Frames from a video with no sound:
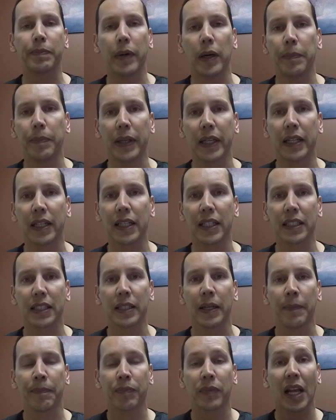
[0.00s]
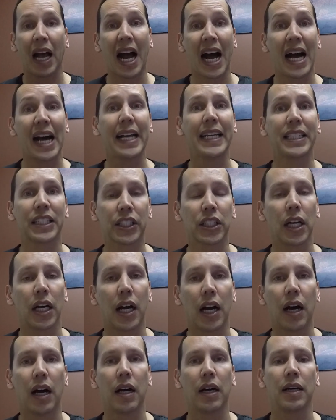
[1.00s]
but because I
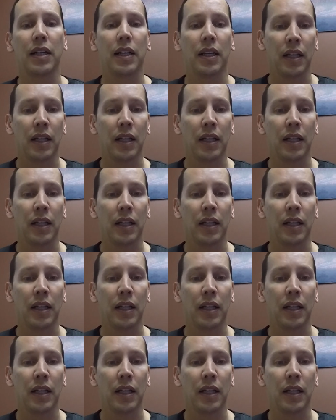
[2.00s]
saw